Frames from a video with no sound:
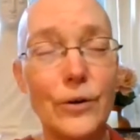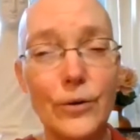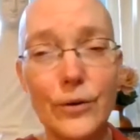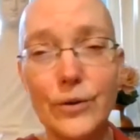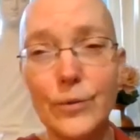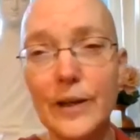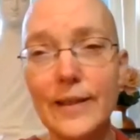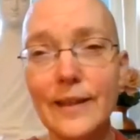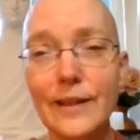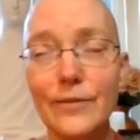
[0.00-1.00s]
Earth, you
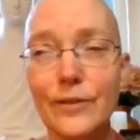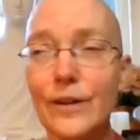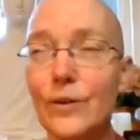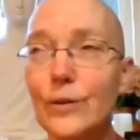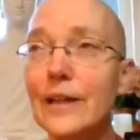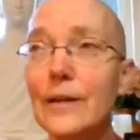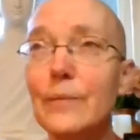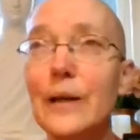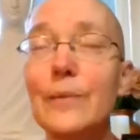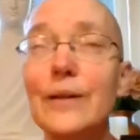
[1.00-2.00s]
might think of it,
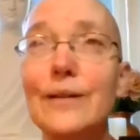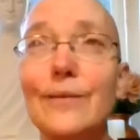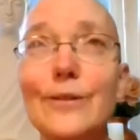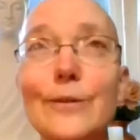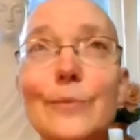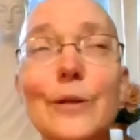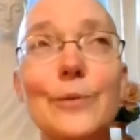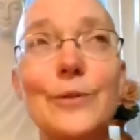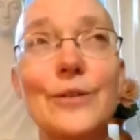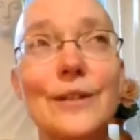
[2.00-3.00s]
okay, maybe some
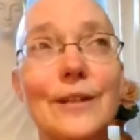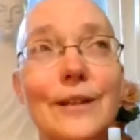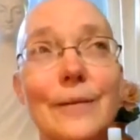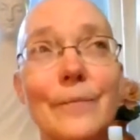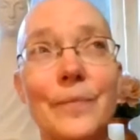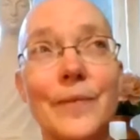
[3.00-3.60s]
people see